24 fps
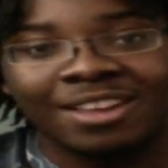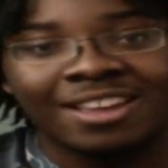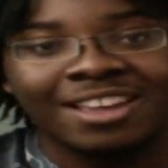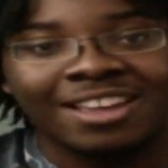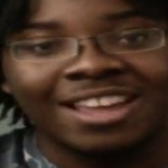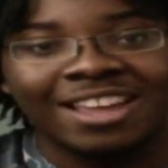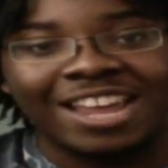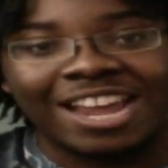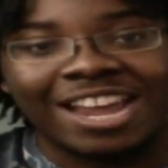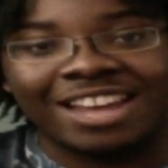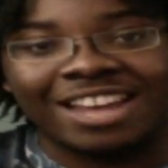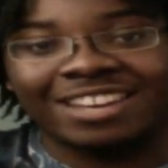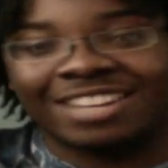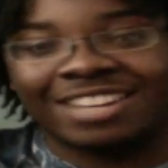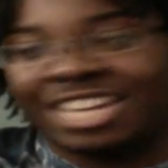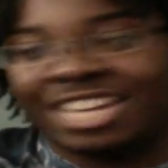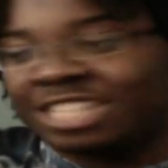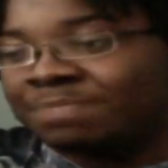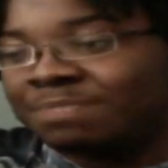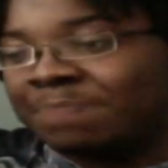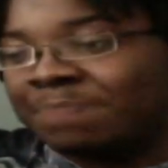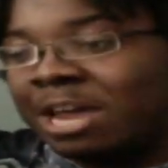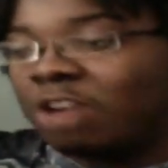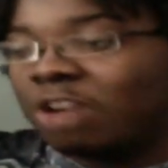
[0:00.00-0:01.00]
and the
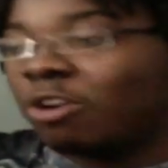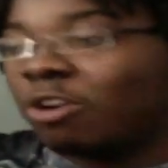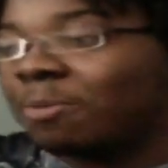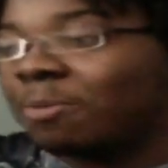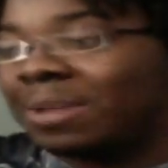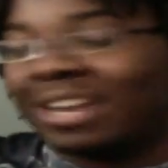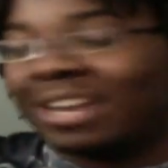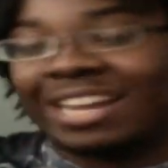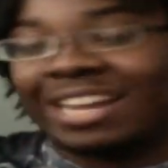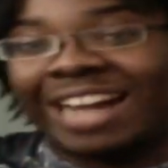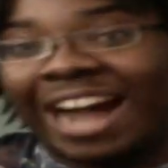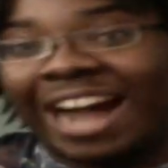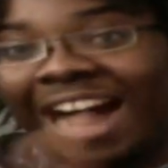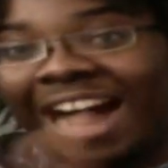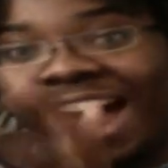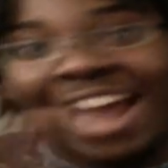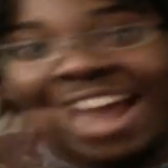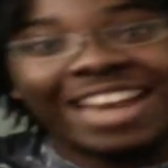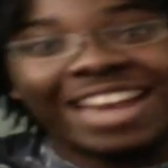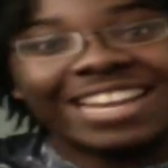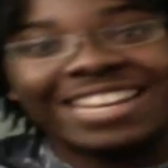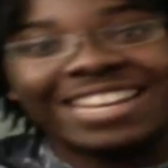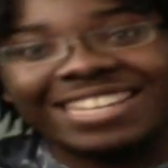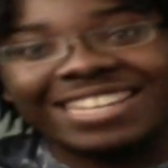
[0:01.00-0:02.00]
next panel would be like
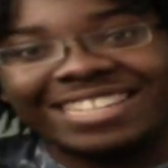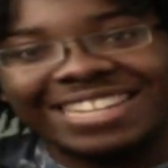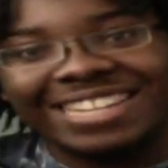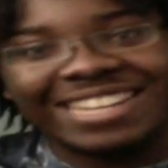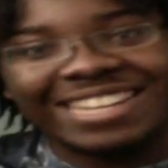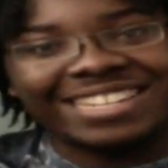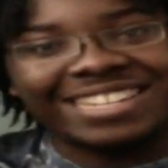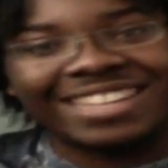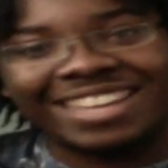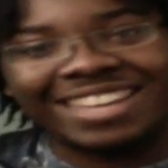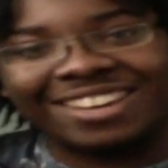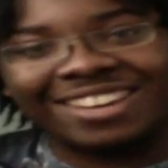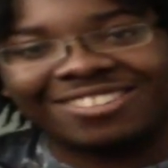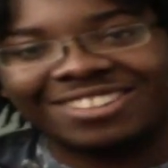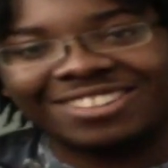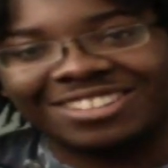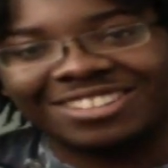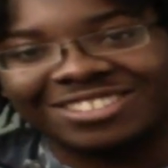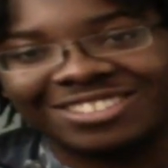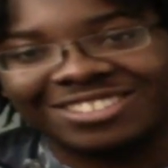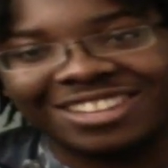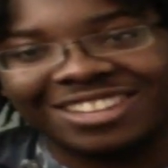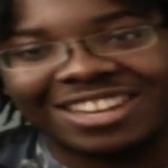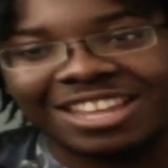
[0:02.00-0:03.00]
highly detailed and
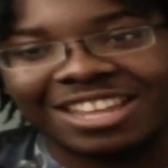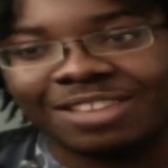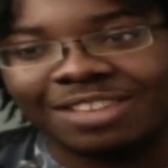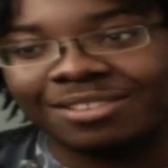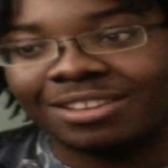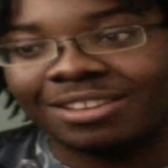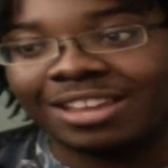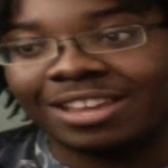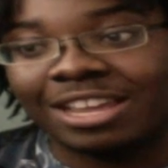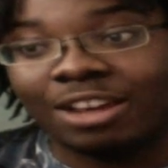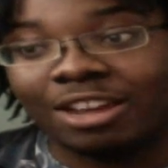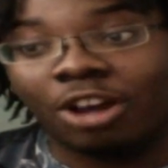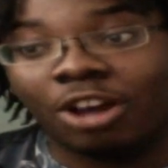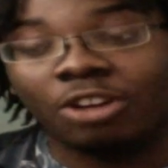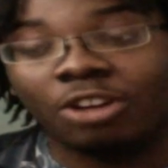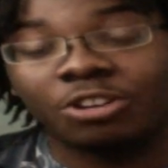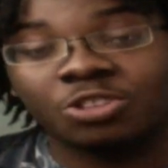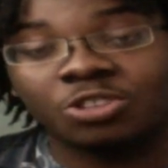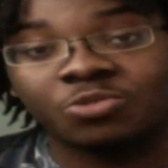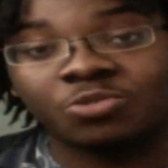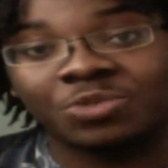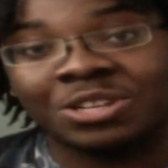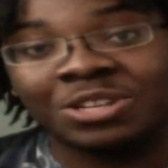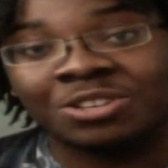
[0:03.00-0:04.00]
shit. It all
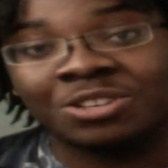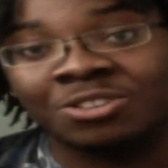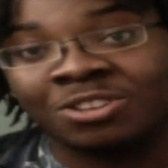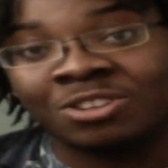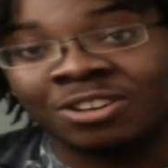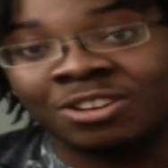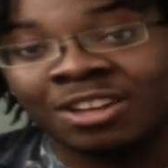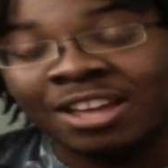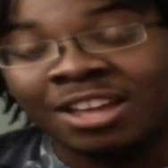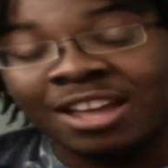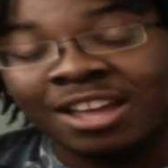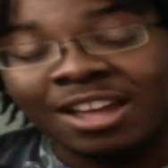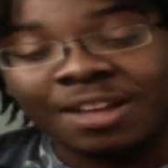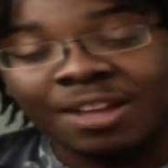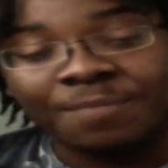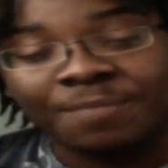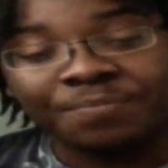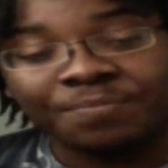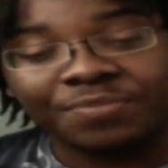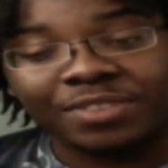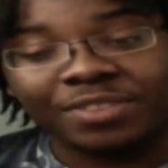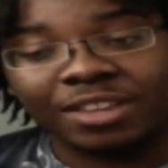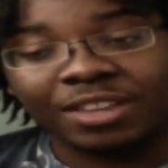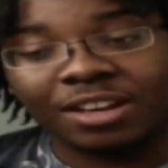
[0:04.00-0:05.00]
looks really good.
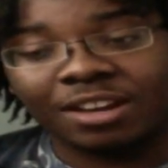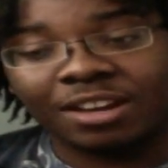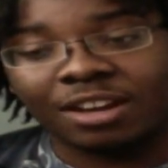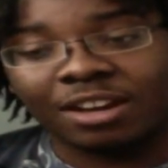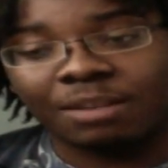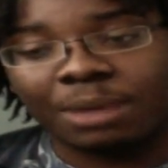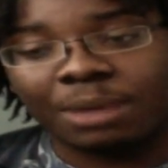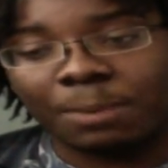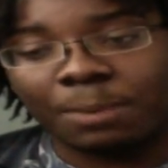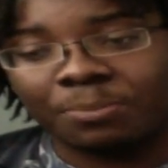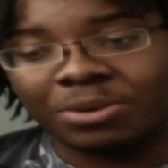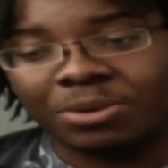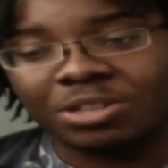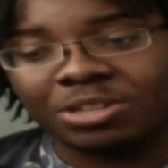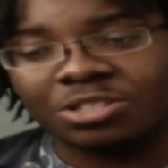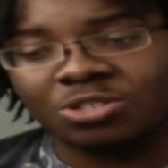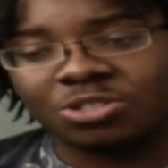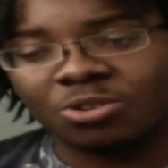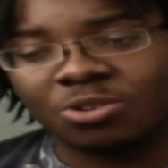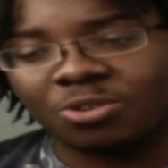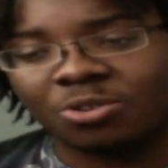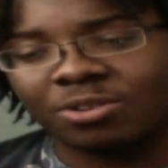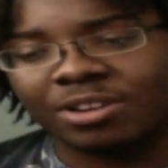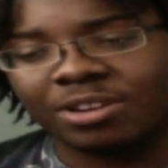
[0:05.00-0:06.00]
I'm pretty
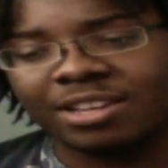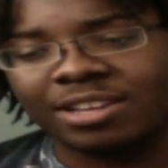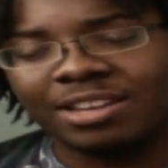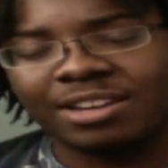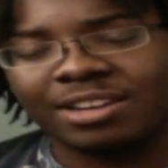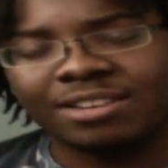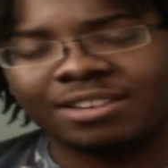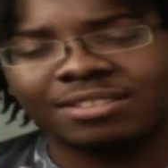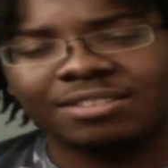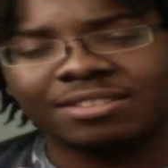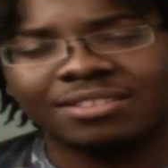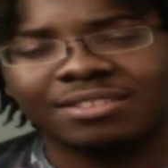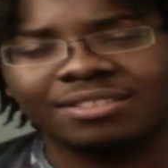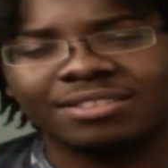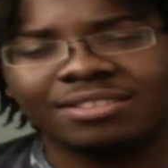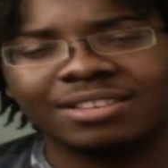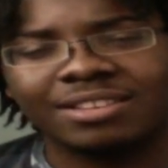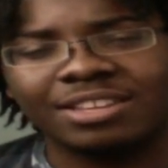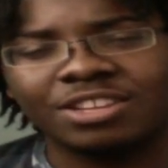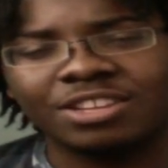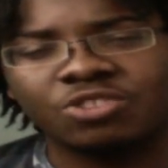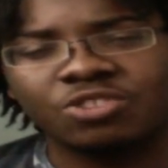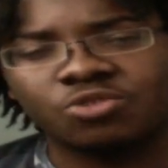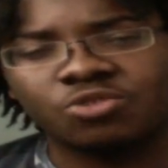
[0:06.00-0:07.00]
sure
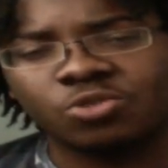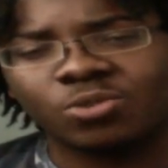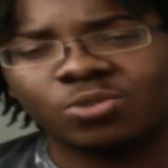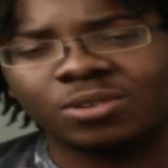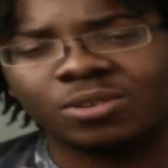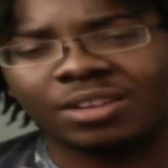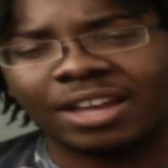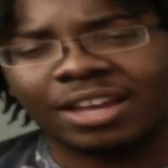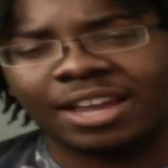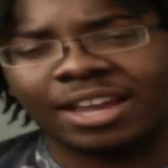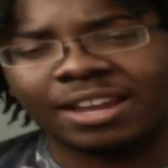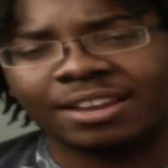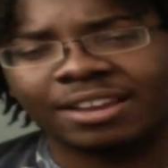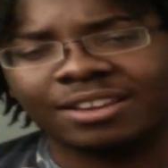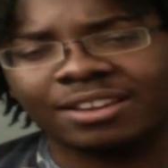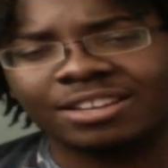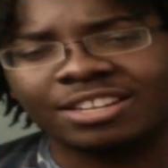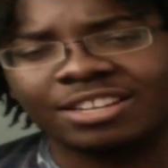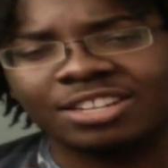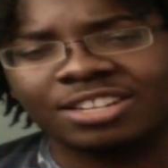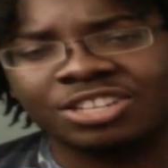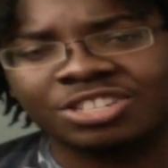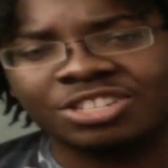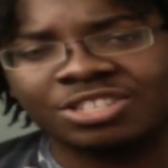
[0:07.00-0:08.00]
he drew it like
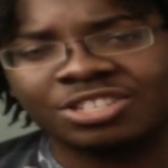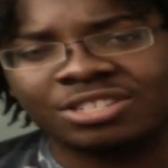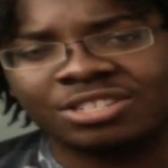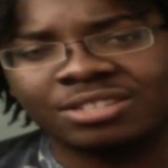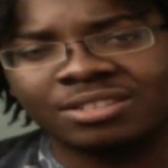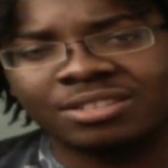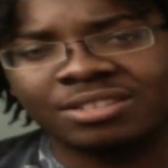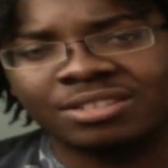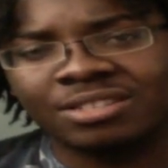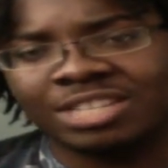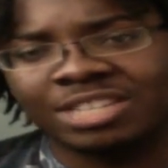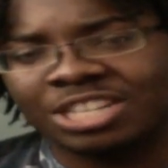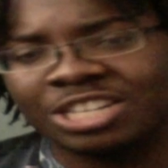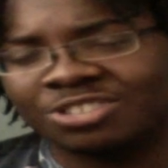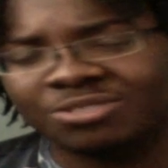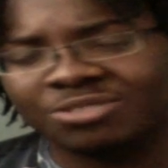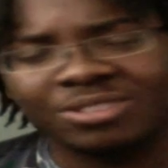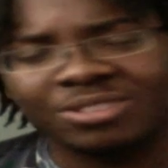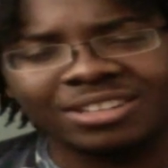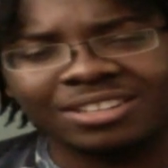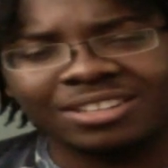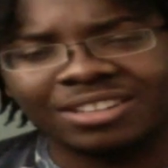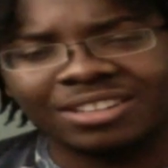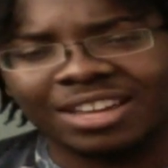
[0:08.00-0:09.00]

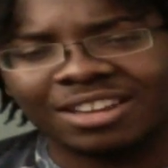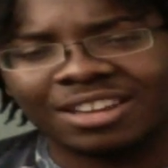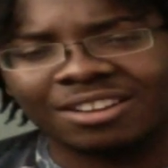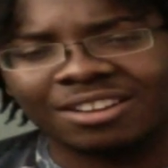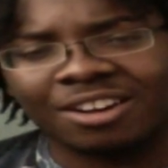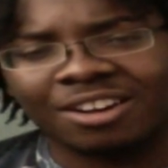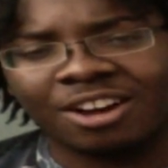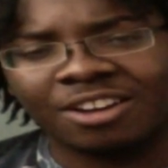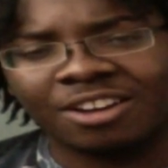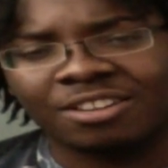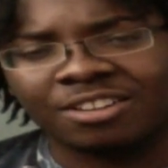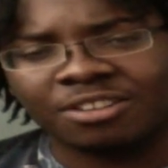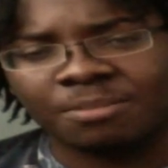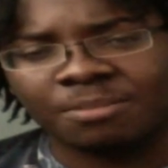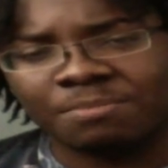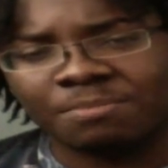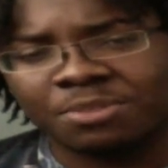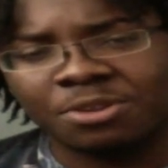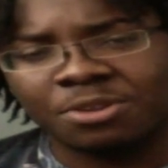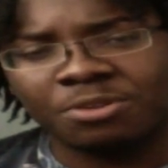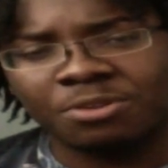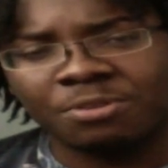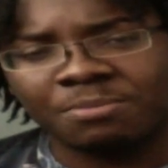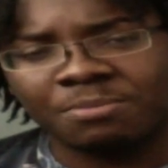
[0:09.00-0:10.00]
digitally, like on a
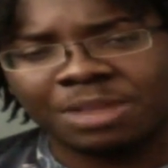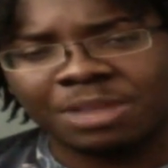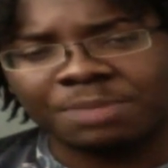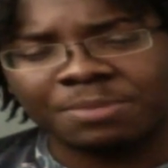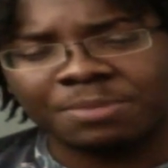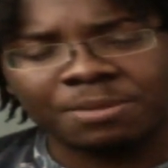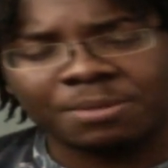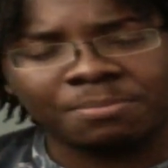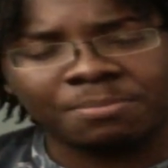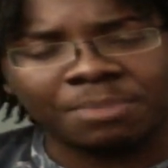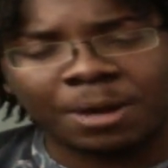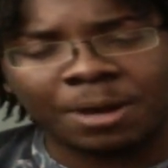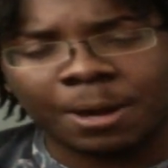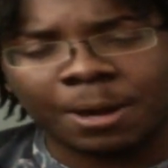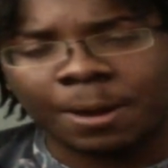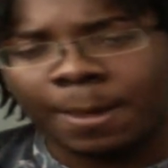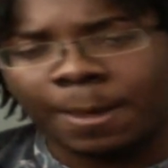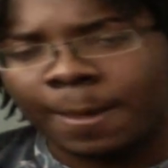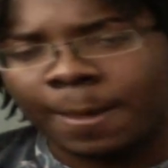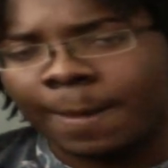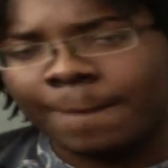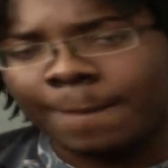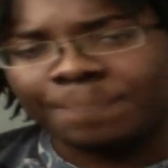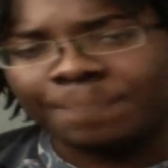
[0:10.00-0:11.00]
computer maybe, but
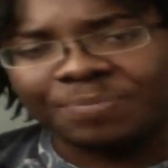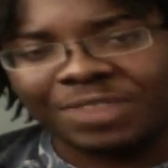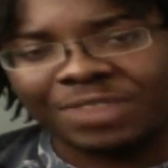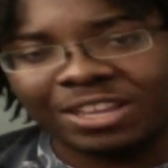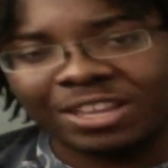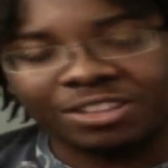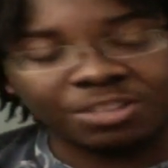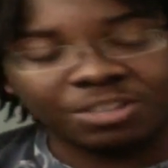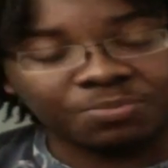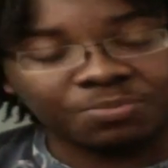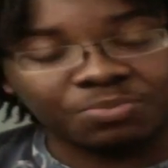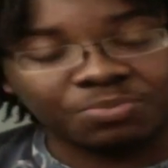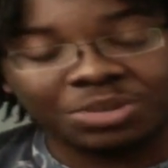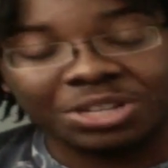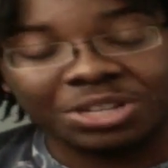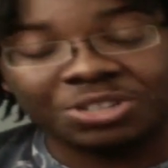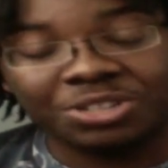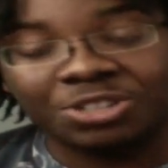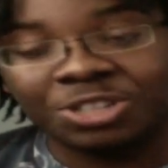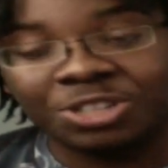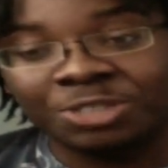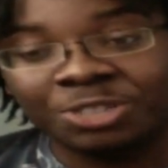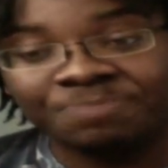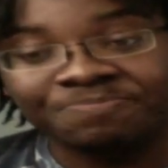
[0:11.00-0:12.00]
it looked pretty
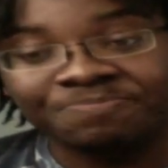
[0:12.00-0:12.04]
good.